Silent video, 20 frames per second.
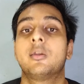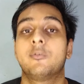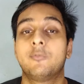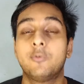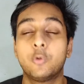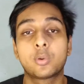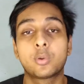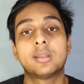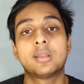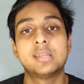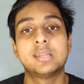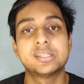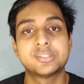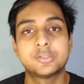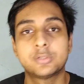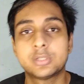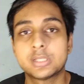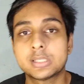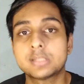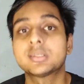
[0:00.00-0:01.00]
vocal
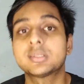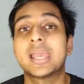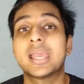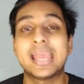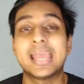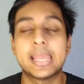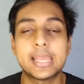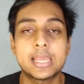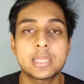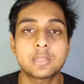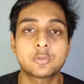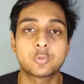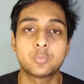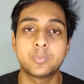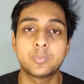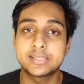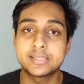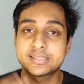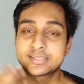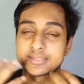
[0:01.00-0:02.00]
resonance, and to
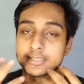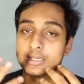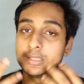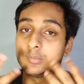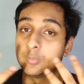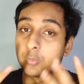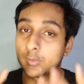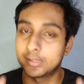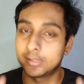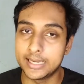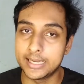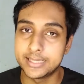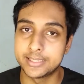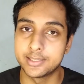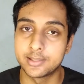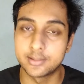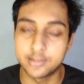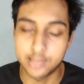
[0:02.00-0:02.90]
make the skull bone lighter.